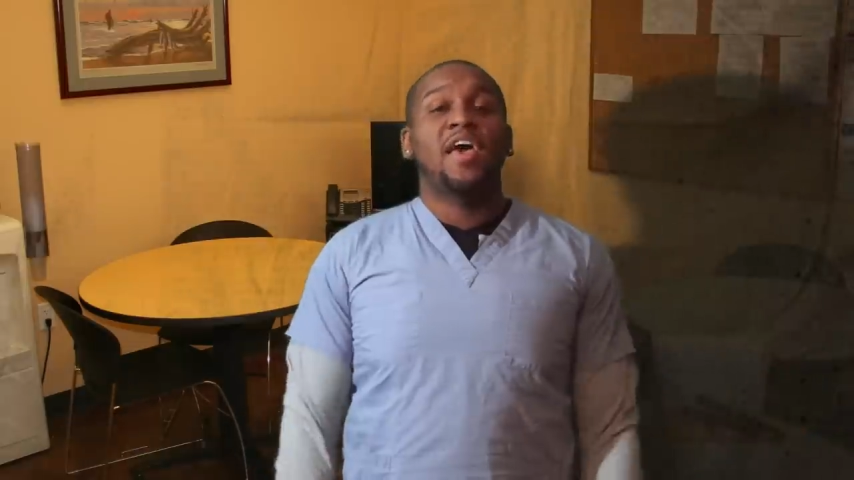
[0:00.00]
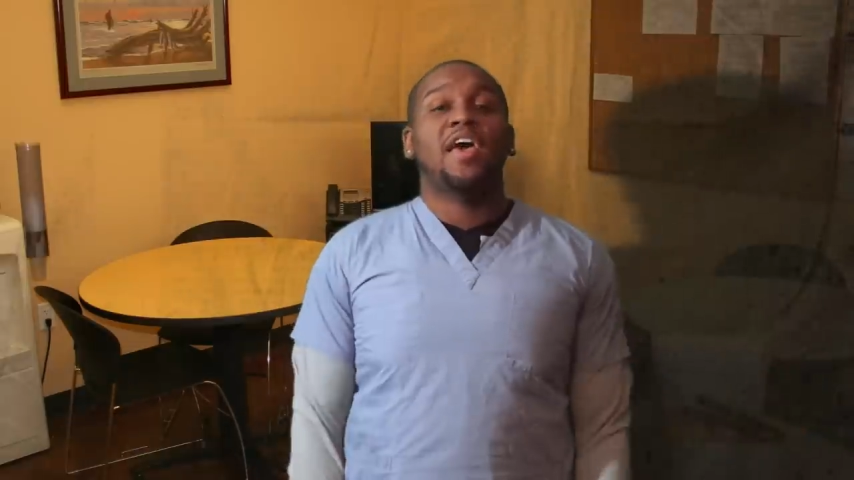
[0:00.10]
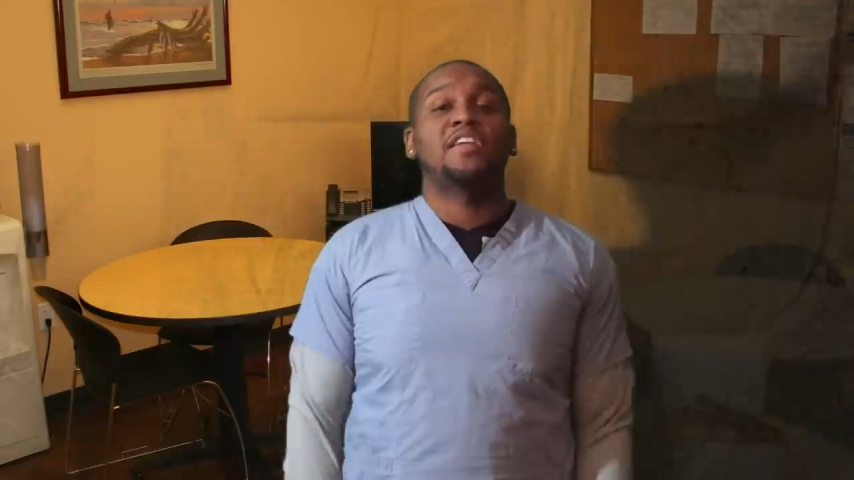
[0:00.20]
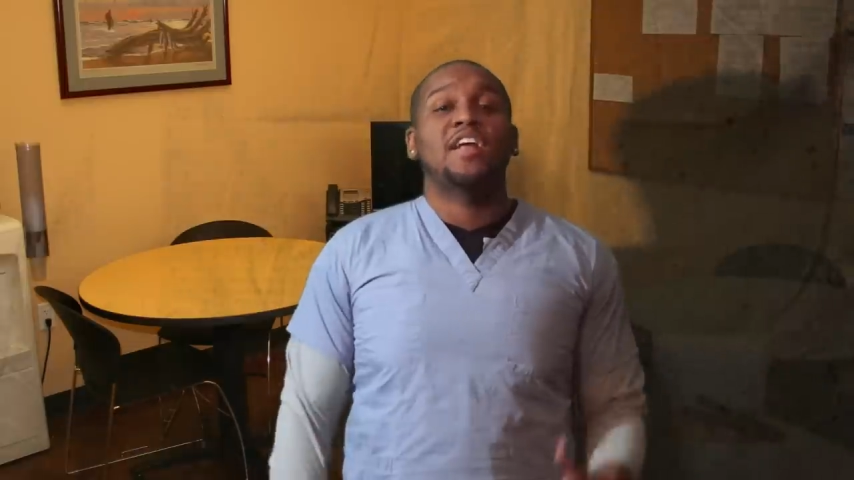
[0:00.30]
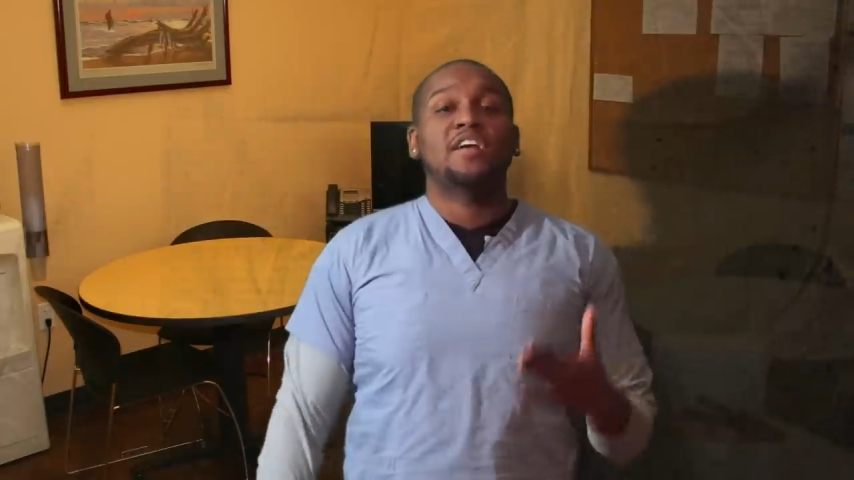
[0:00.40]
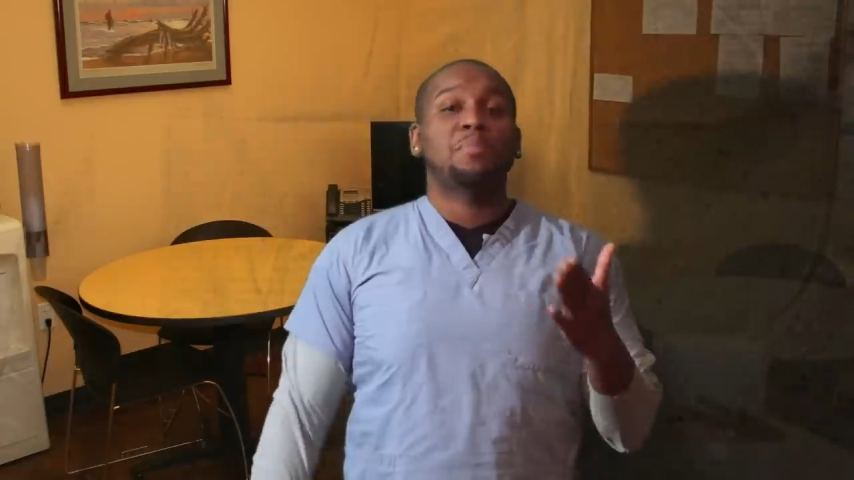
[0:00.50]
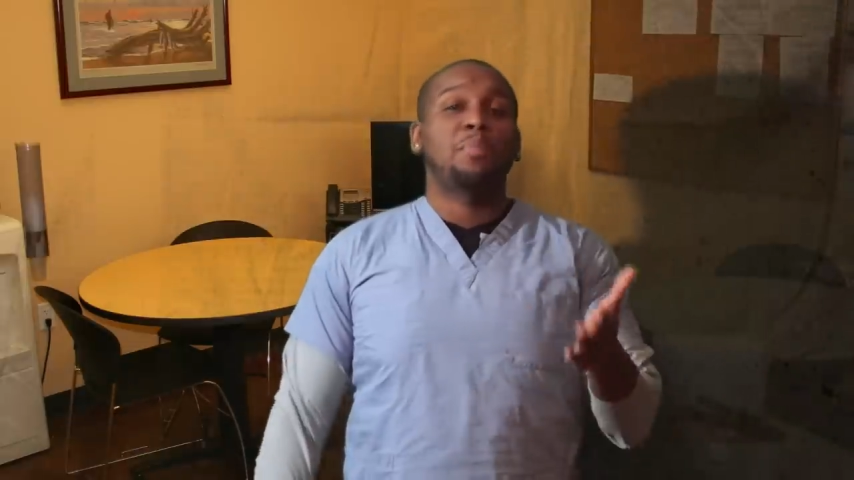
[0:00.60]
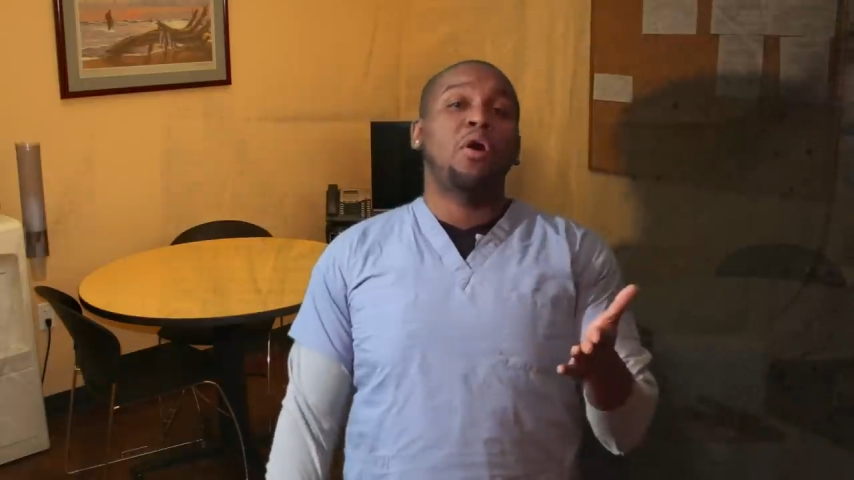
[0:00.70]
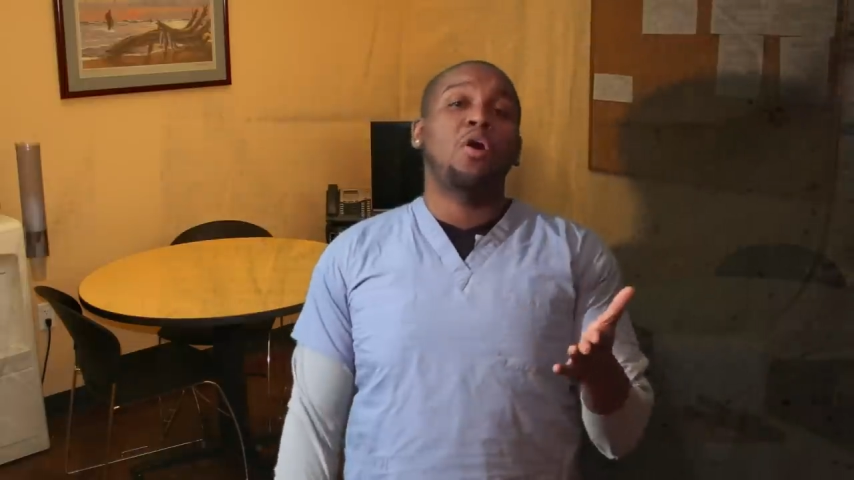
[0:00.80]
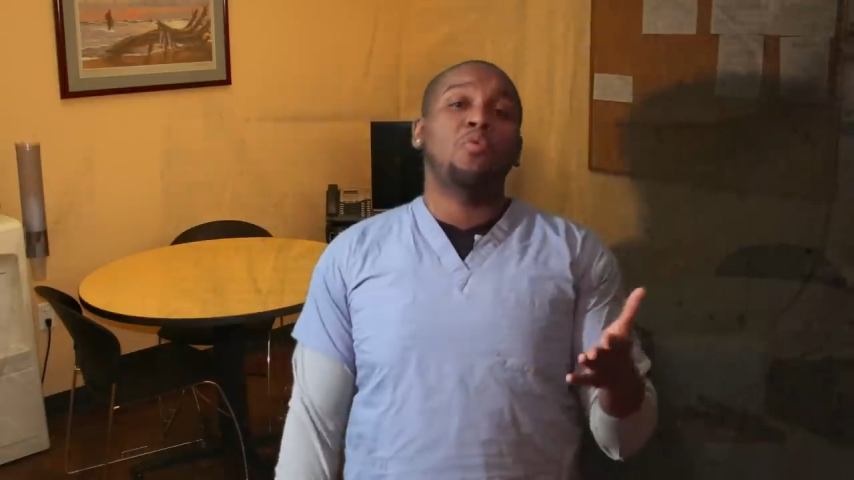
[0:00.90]
Hey,
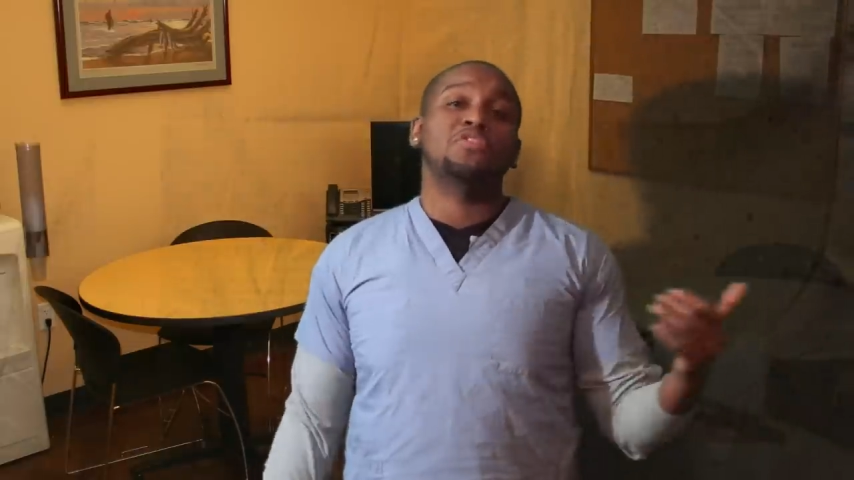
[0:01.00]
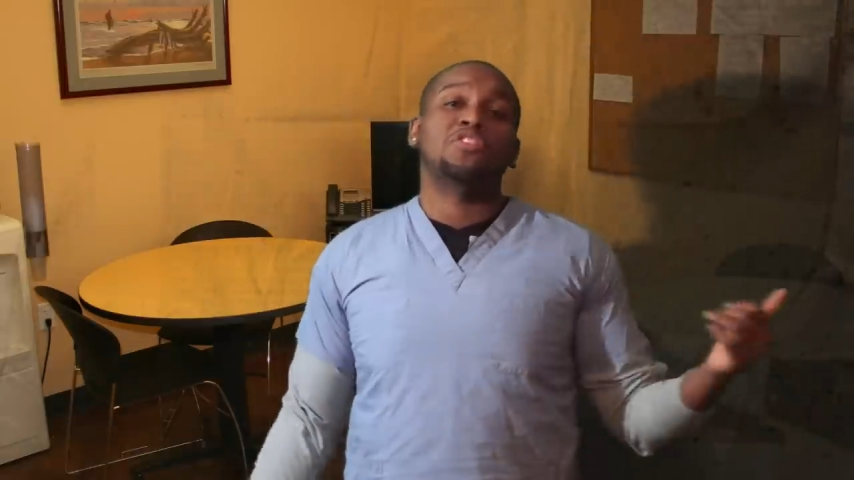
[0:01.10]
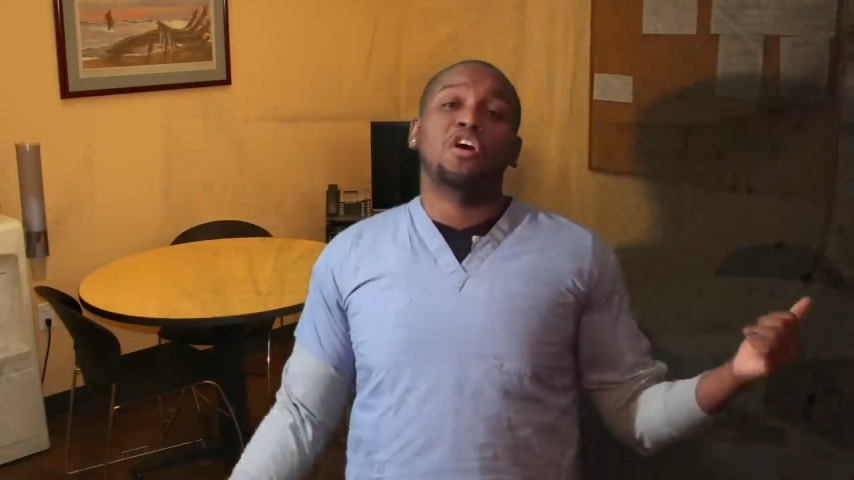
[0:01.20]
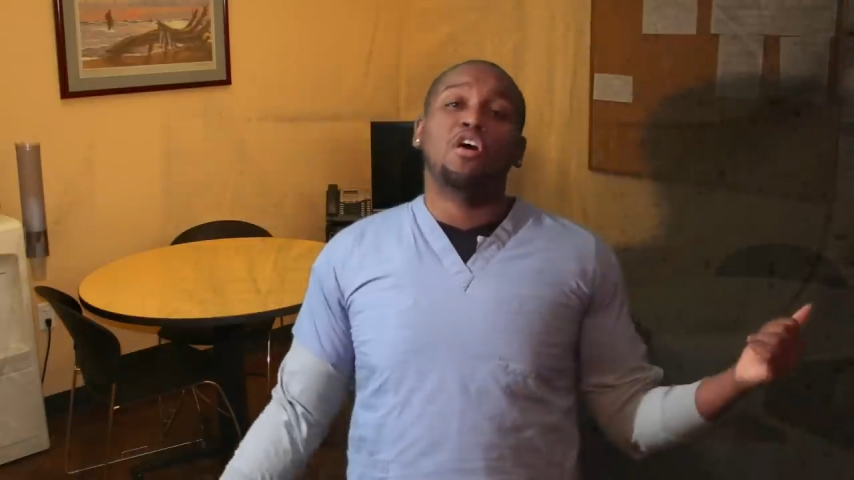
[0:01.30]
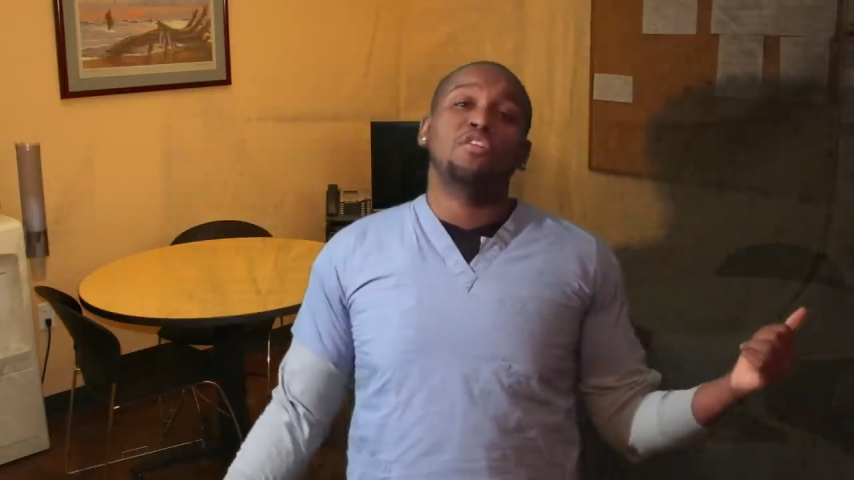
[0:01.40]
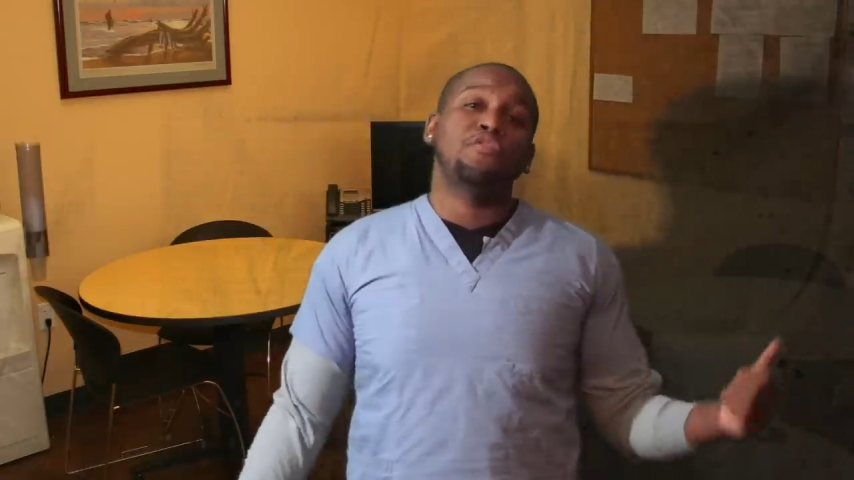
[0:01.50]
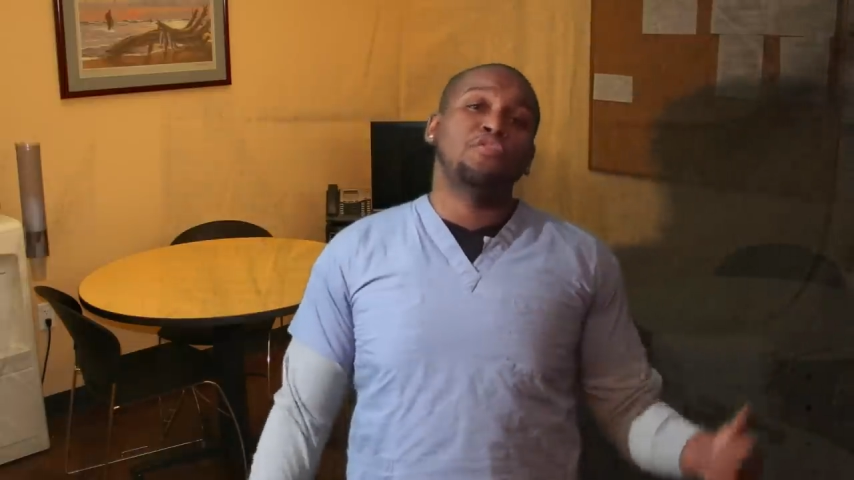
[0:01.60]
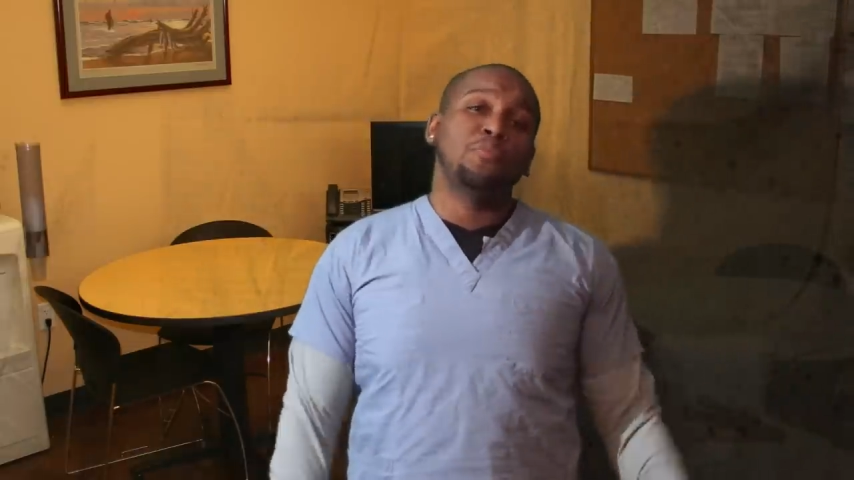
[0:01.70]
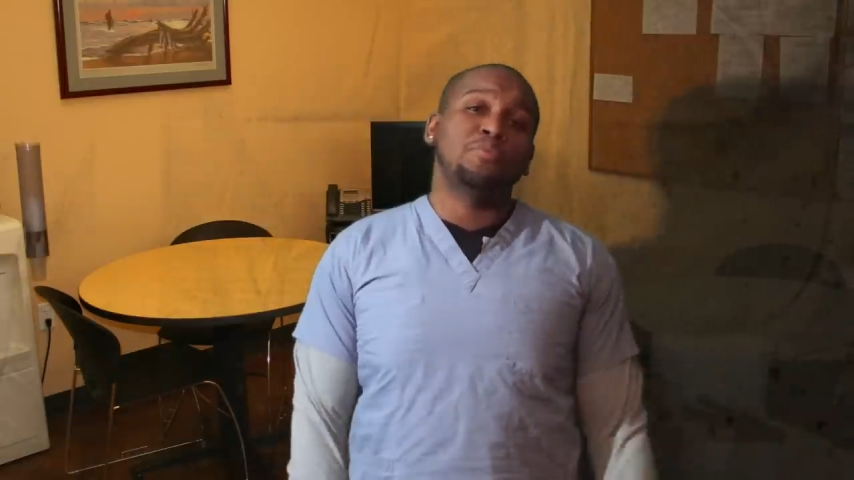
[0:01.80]
Dr. Paul wants to call in a few